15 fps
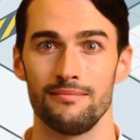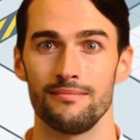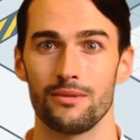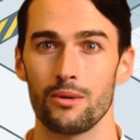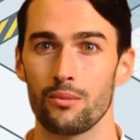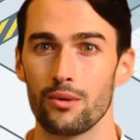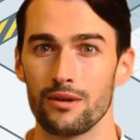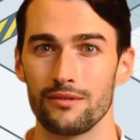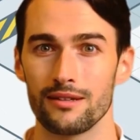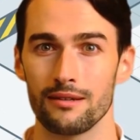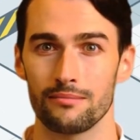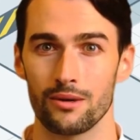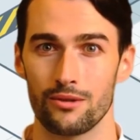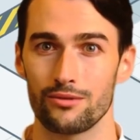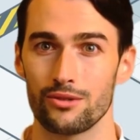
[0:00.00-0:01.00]
but one of the
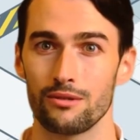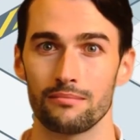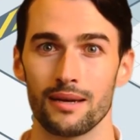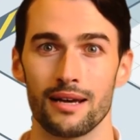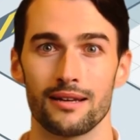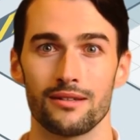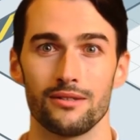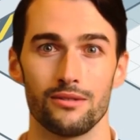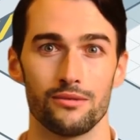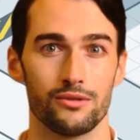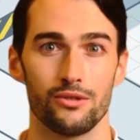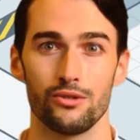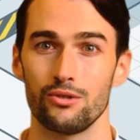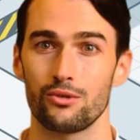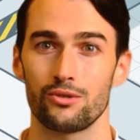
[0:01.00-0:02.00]
above two mechanisms
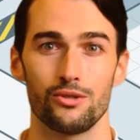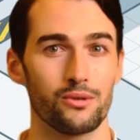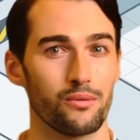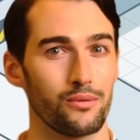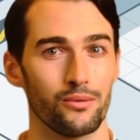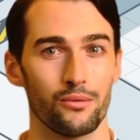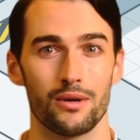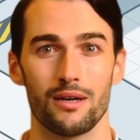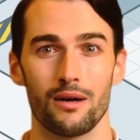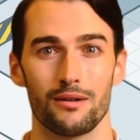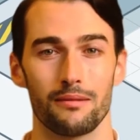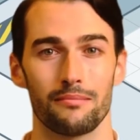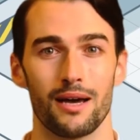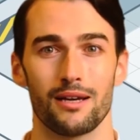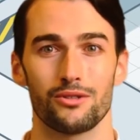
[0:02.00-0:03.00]
is used to agree on
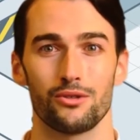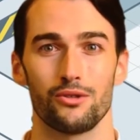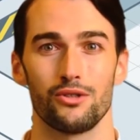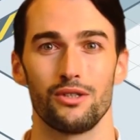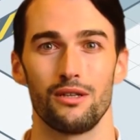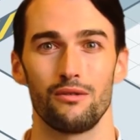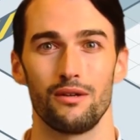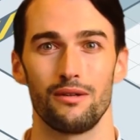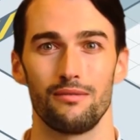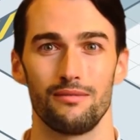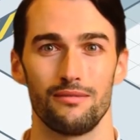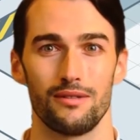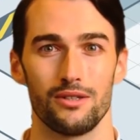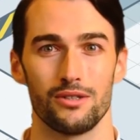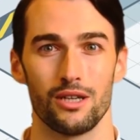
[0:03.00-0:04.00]
the master secret,
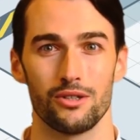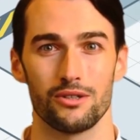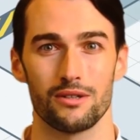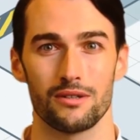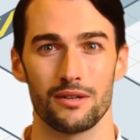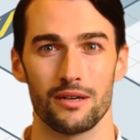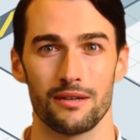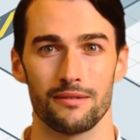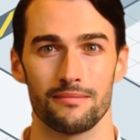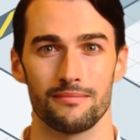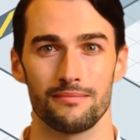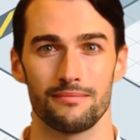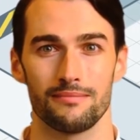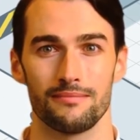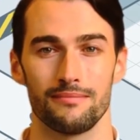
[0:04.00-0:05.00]
the session key.
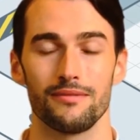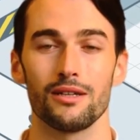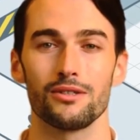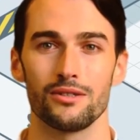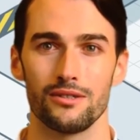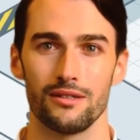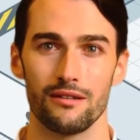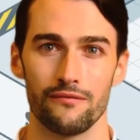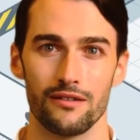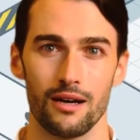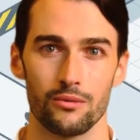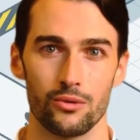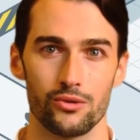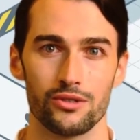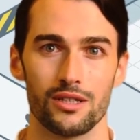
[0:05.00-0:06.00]
This is an
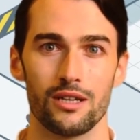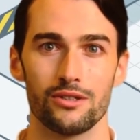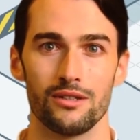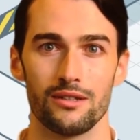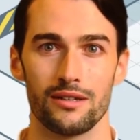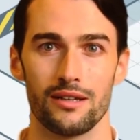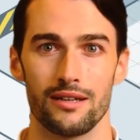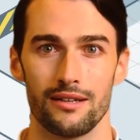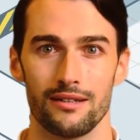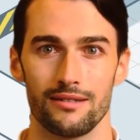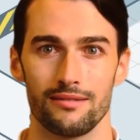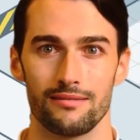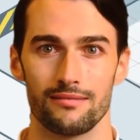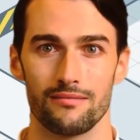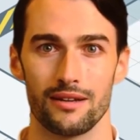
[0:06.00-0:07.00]
ephemeral session key,
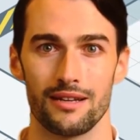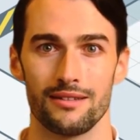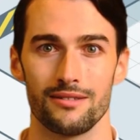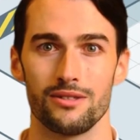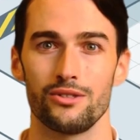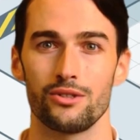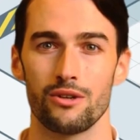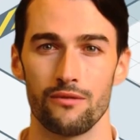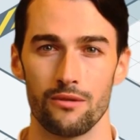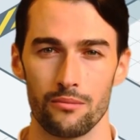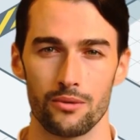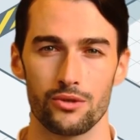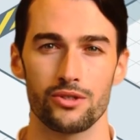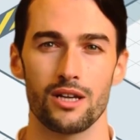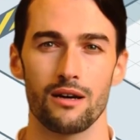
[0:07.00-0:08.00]
meaning the server
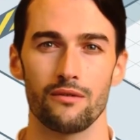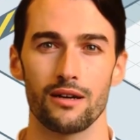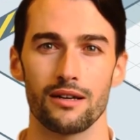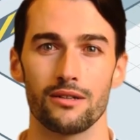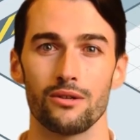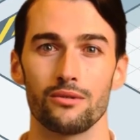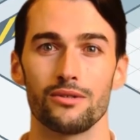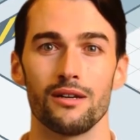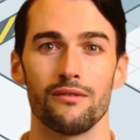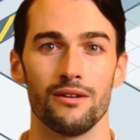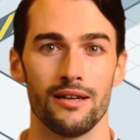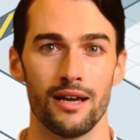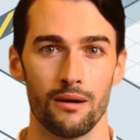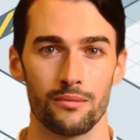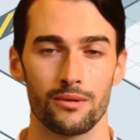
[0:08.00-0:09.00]
will generate new
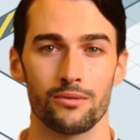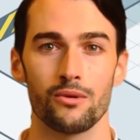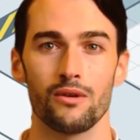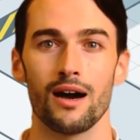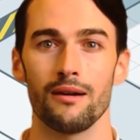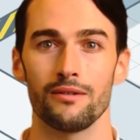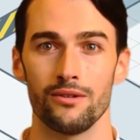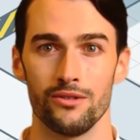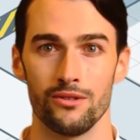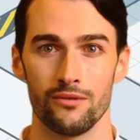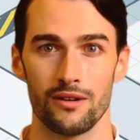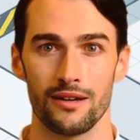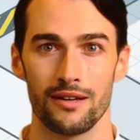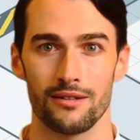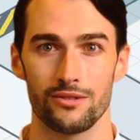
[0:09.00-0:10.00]
Diffie-Hellman parameters
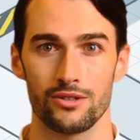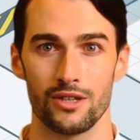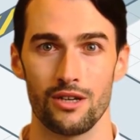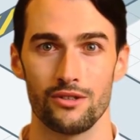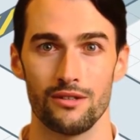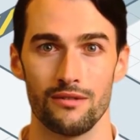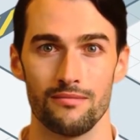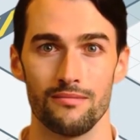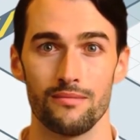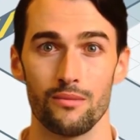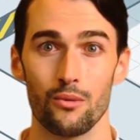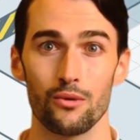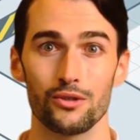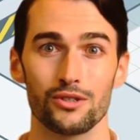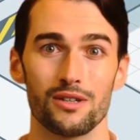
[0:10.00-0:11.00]
for each session,
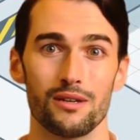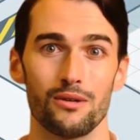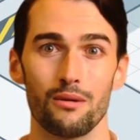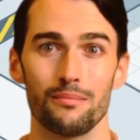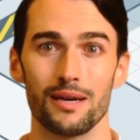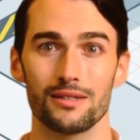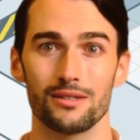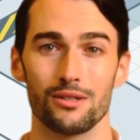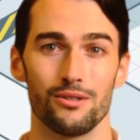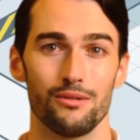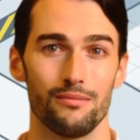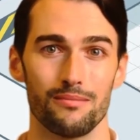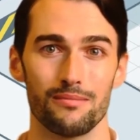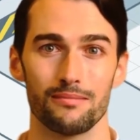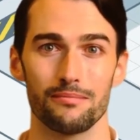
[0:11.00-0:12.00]
or a single message,
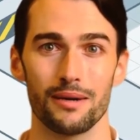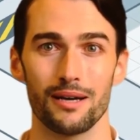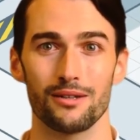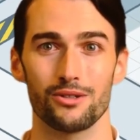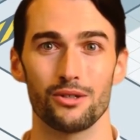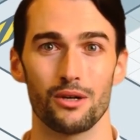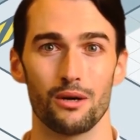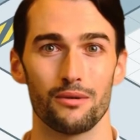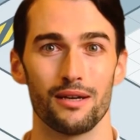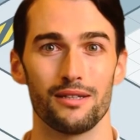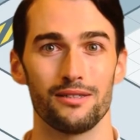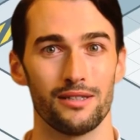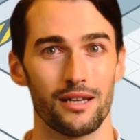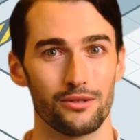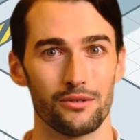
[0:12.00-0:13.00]
page load, et
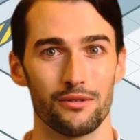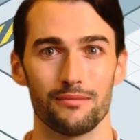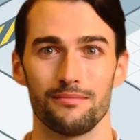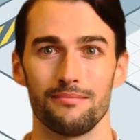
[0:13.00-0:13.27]
cetera.